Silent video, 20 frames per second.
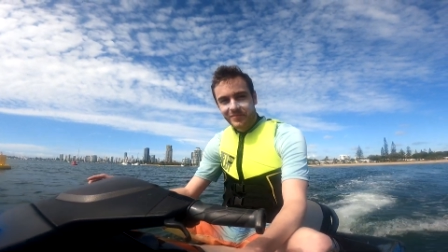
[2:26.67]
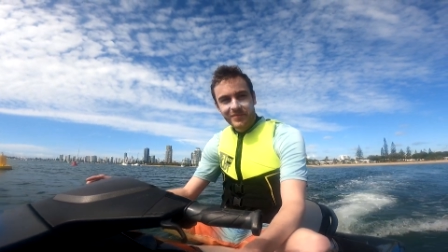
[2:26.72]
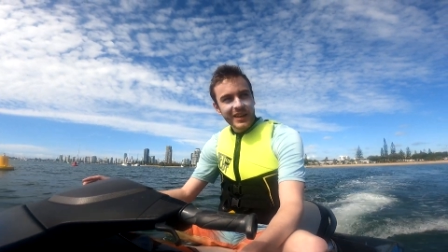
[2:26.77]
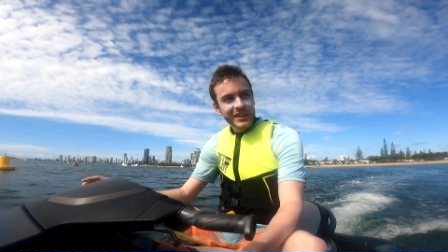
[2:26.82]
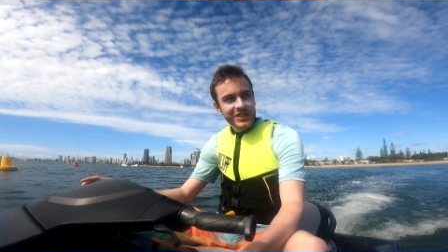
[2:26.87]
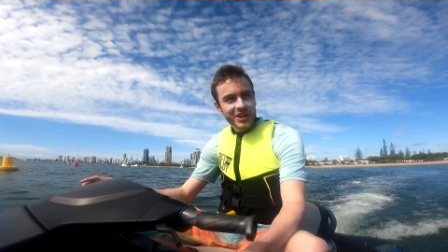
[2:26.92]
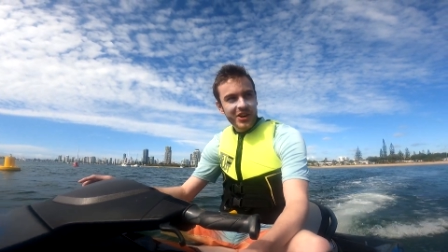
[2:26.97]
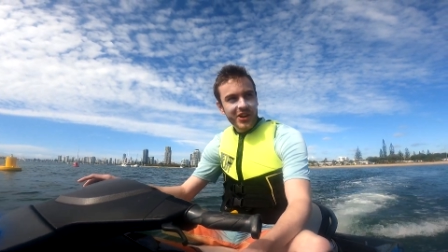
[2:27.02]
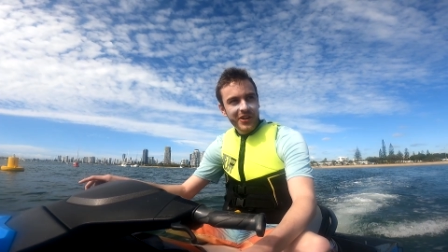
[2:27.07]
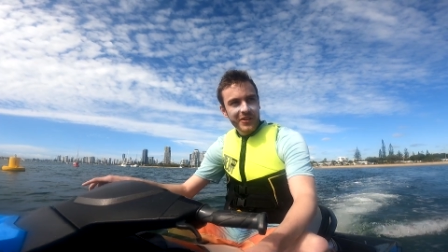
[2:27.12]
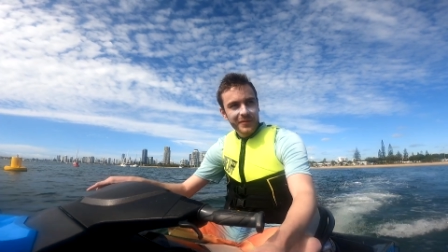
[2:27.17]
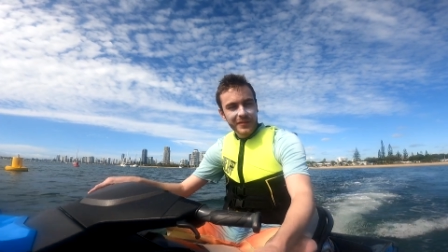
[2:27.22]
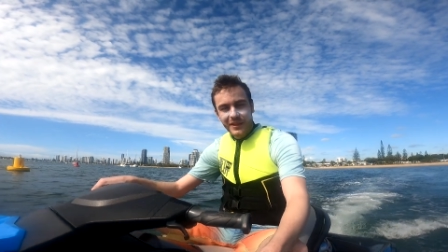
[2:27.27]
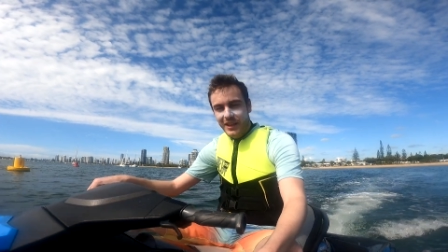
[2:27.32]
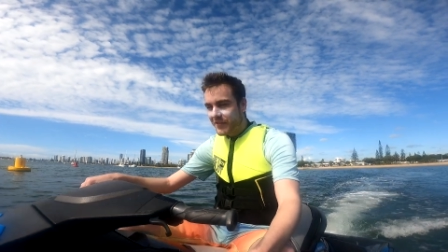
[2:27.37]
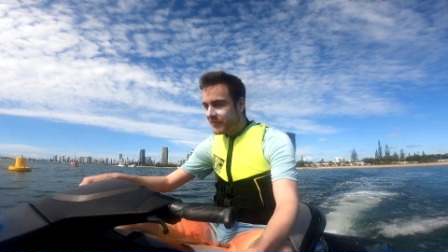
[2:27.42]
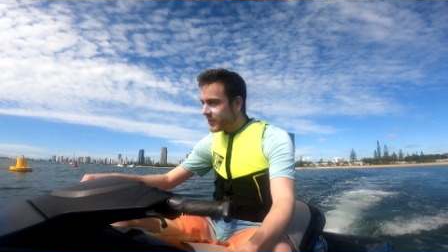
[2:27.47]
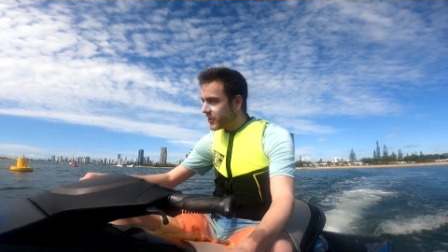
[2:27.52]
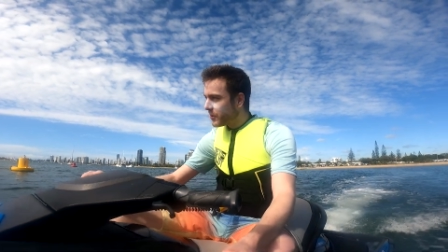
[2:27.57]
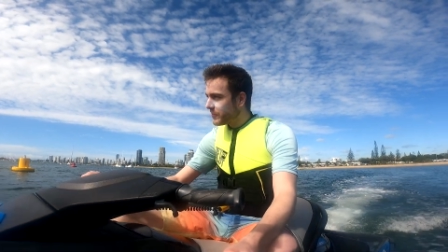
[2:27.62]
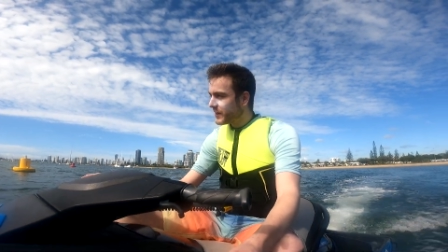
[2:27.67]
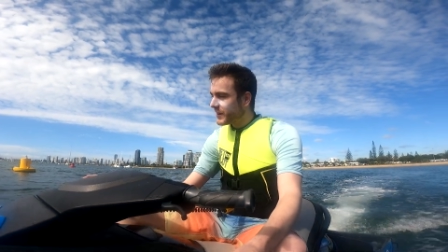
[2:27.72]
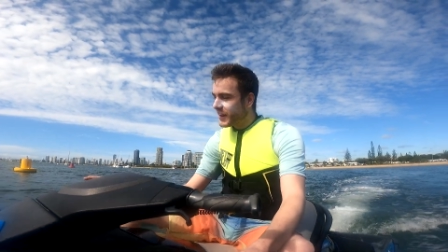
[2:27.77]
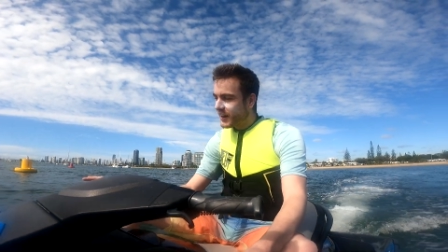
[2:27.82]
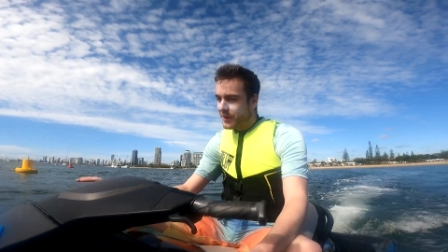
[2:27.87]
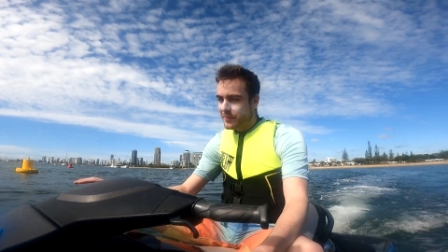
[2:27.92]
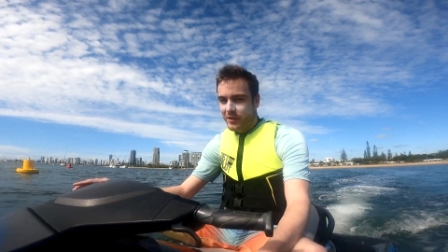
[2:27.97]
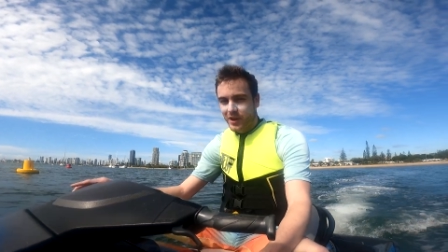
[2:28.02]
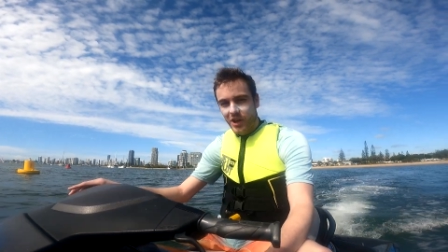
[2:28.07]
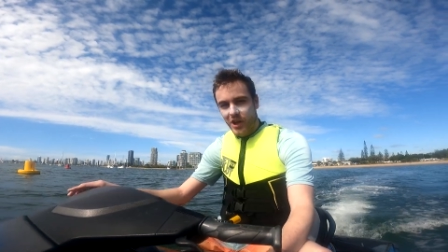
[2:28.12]
Let you know, leave a comment
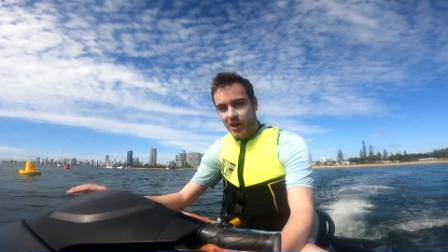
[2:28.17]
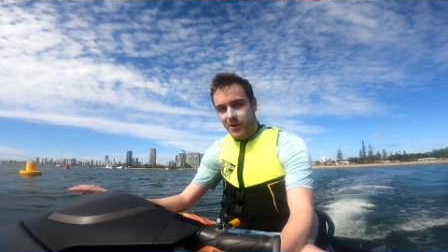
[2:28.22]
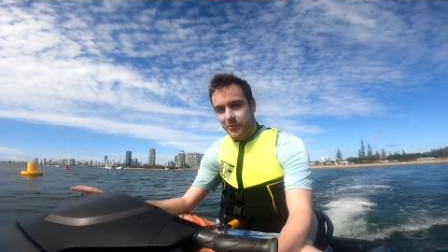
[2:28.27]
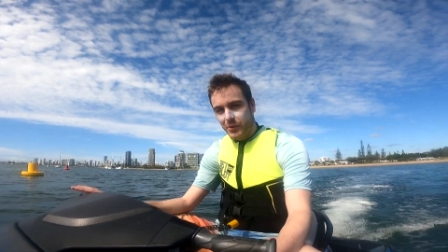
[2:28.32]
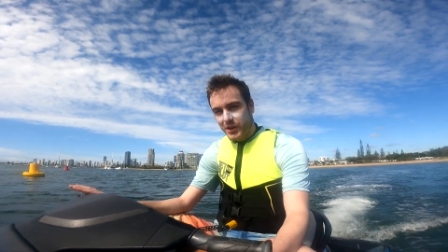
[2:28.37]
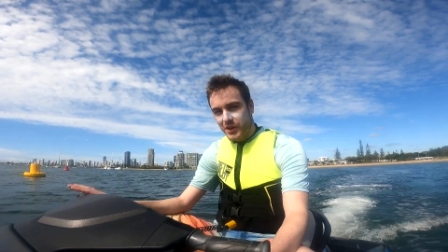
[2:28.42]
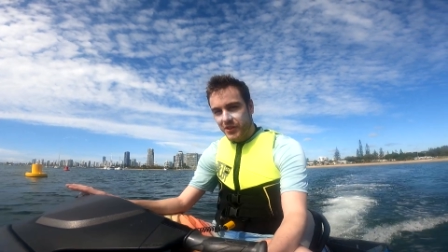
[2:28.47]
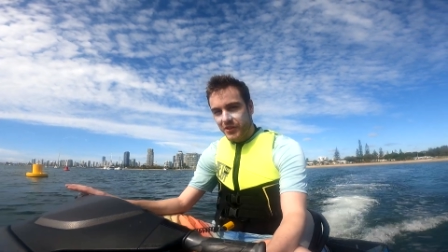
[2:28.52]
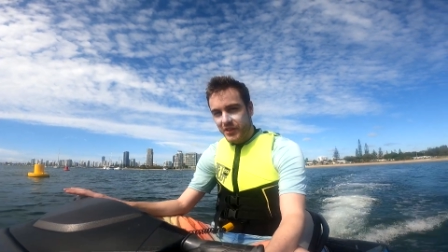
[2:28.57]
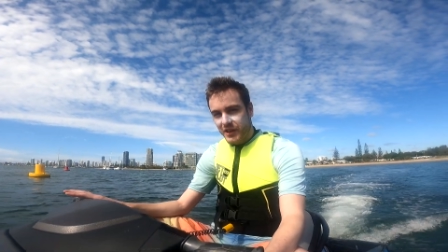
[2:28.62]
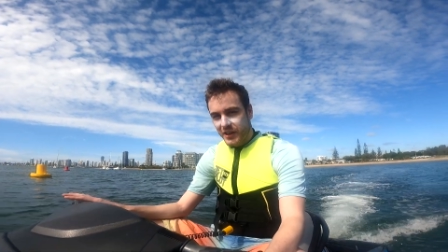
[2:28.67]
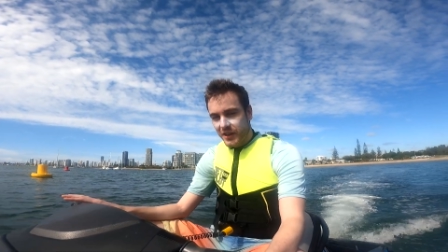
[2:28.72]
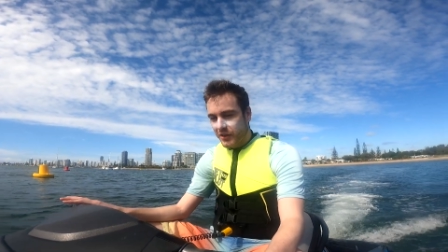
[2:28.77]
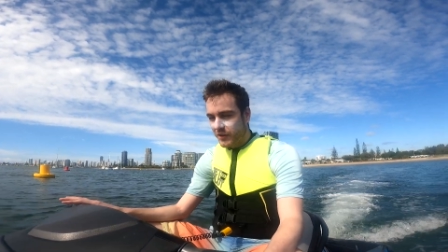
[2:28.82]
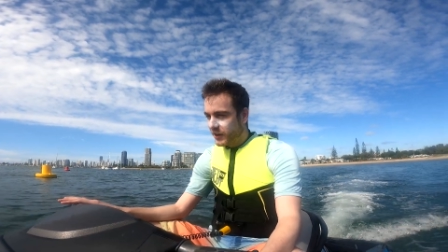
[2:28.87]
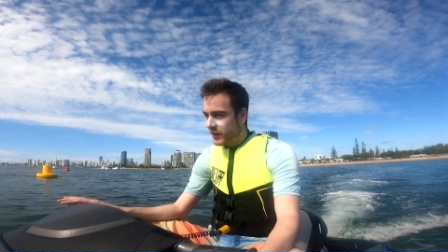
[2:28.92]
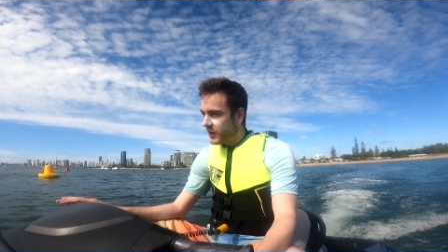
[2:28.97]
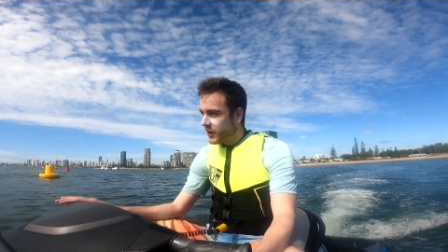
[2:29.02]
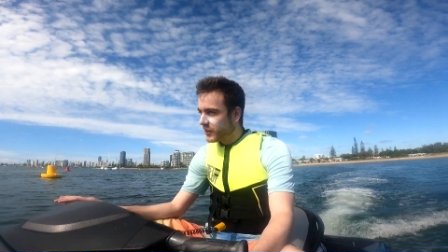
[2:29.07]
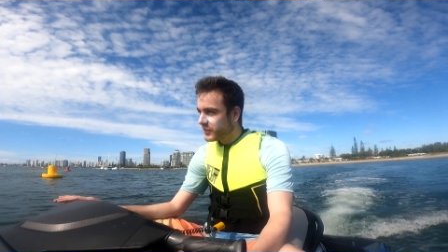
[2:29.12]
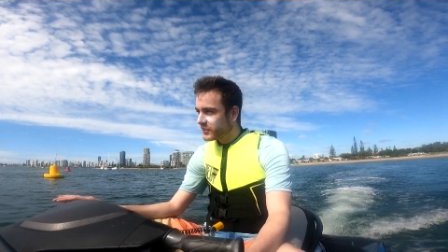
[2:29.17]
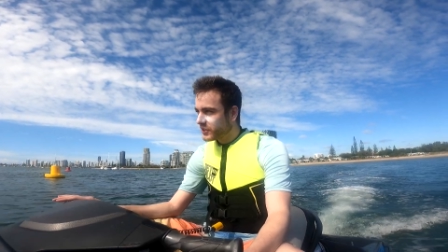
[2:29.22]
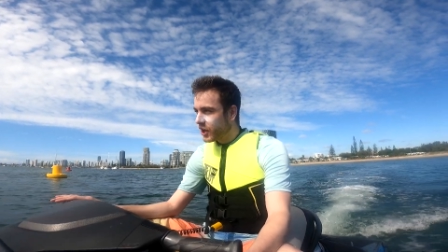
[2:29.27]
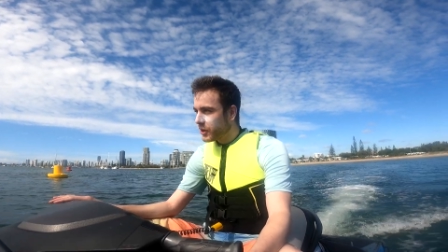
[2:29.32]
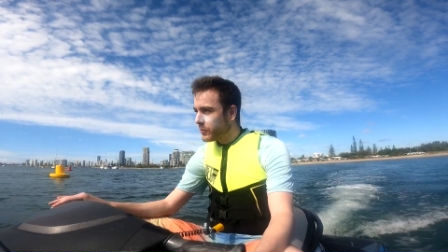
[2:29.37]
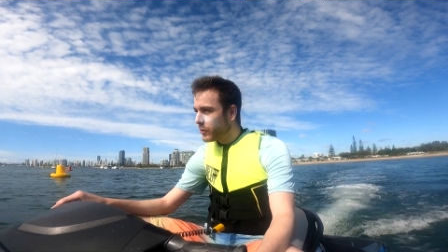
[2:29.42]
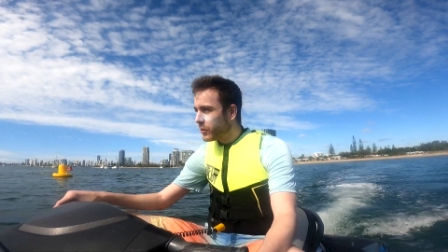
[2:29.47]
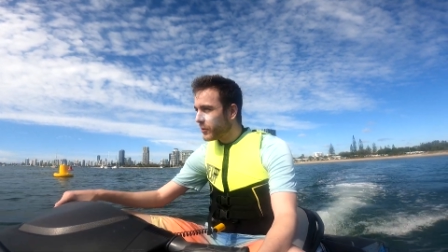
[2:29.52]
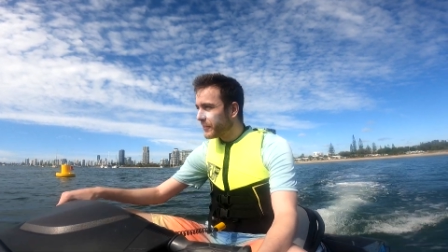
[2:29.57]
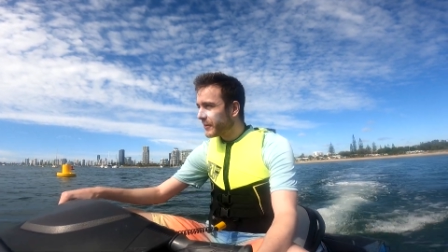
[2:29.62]
down below what you think, man. Is
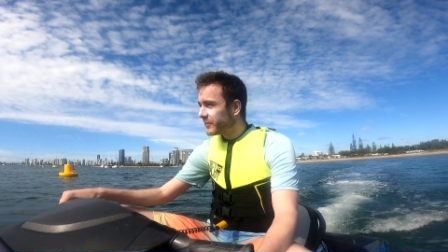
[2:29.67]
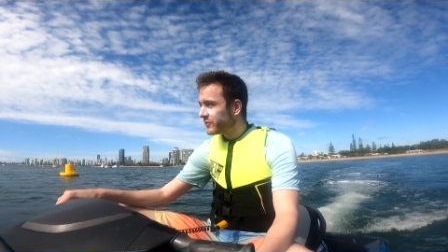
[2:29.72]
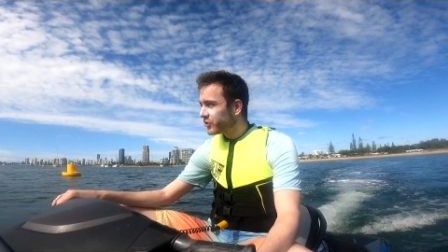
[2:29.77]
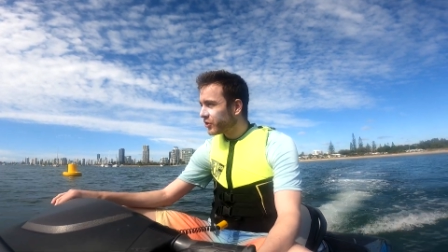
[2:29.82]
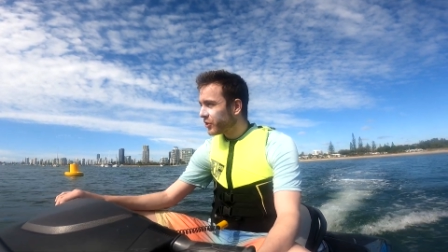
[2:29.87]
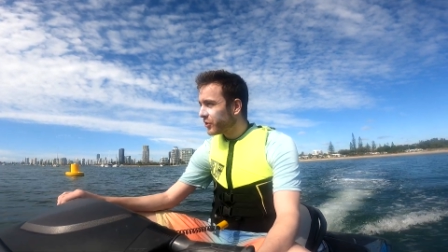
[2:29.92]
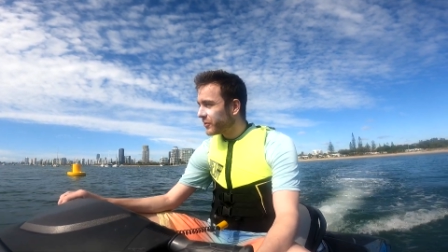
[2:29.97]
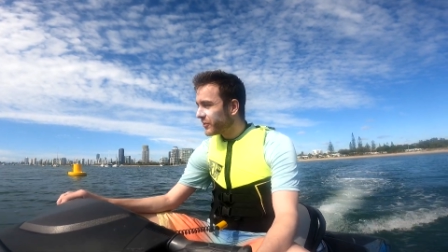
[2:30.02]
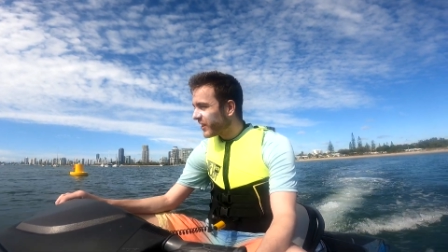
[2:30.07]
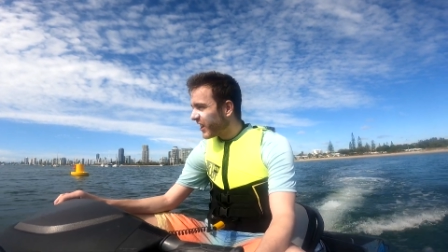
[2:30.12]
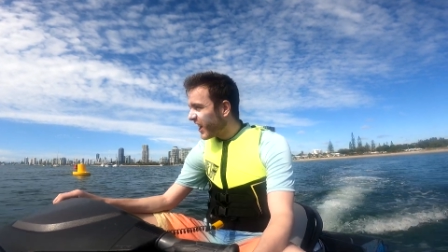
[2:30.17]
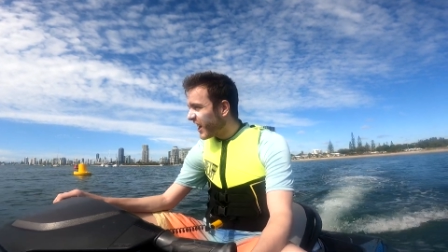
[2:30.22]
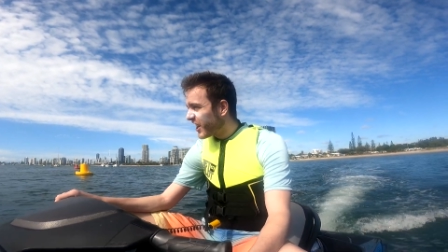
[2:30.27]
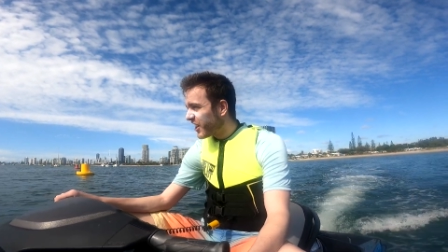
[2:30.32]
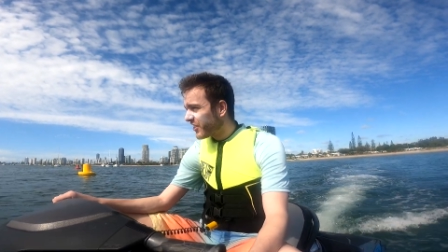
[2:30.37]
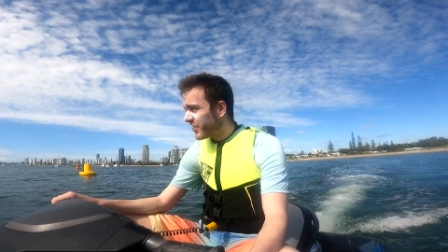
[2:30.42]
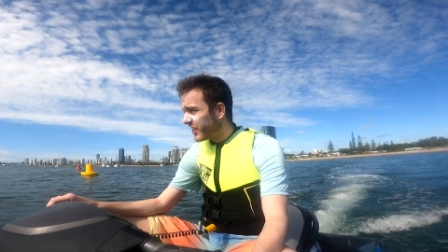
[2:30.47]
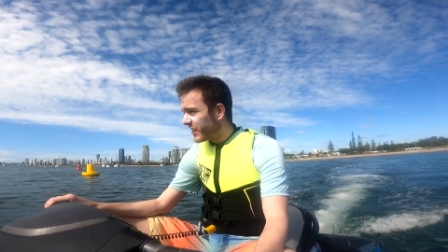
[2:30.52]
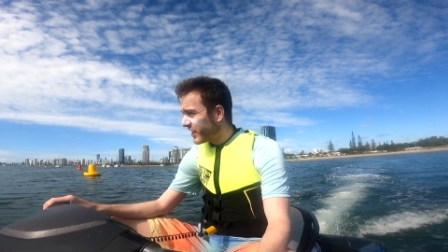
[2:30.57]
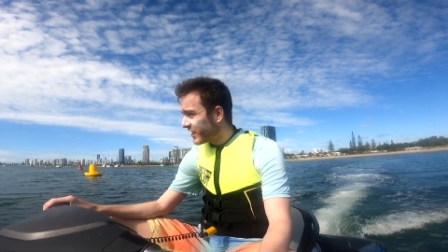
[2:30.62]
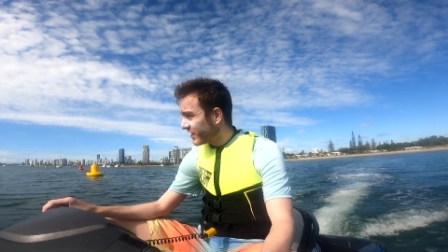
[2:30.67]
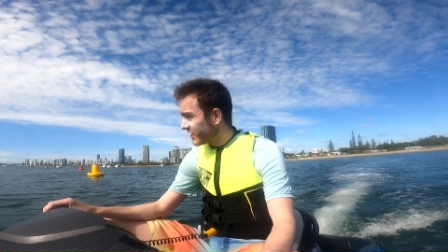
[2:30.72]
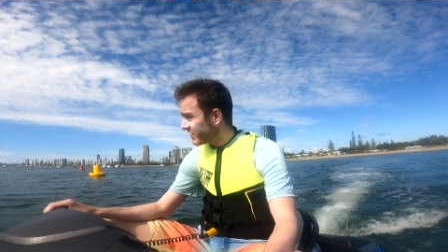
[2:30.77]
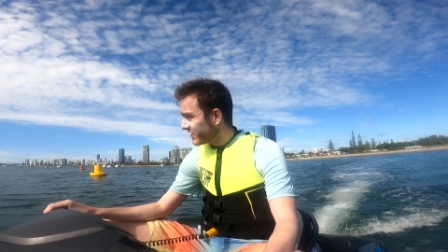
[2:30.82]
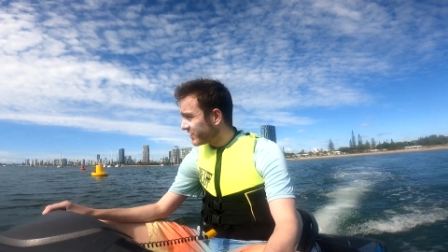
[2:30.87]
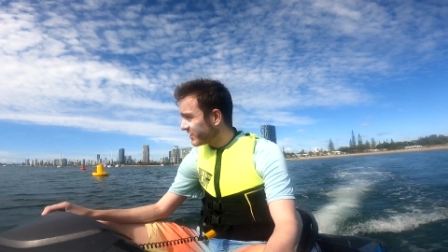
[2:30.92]
global warming true? I don't know.